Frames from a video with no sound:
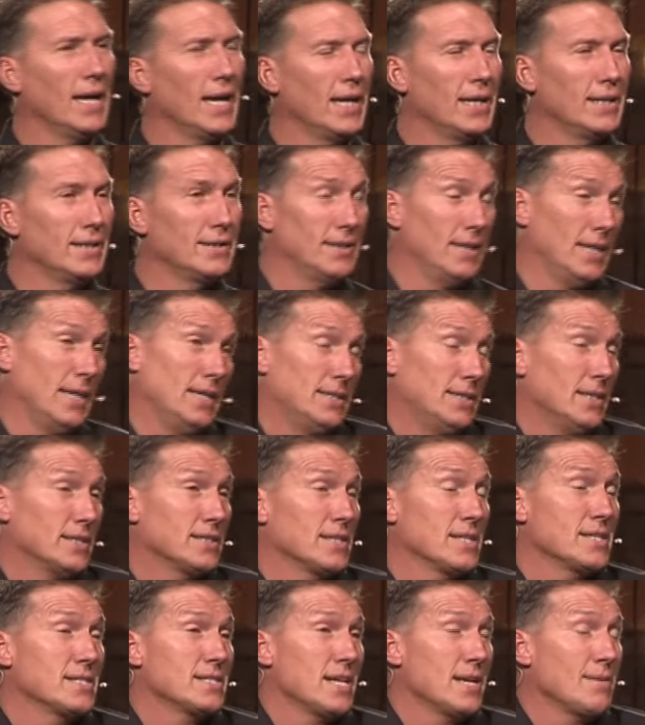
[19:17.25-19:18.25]
and it
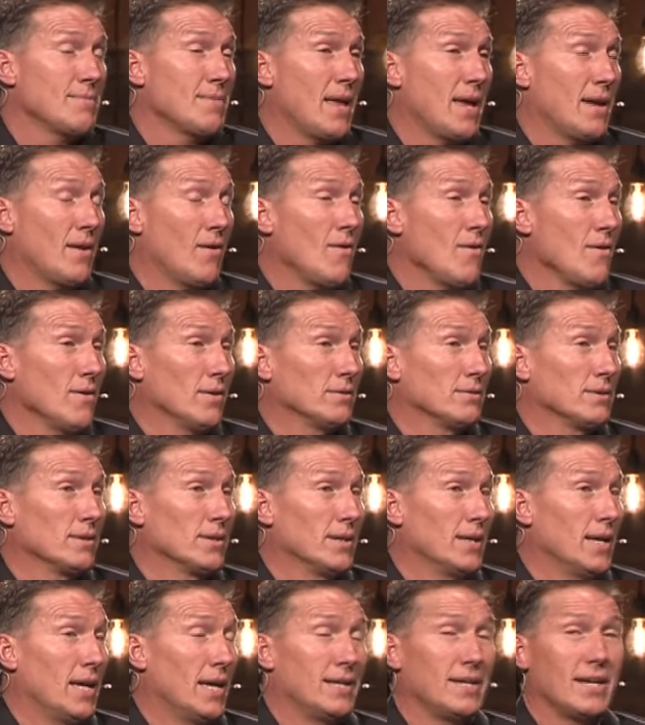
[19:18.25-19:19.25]
doesn't seem that old.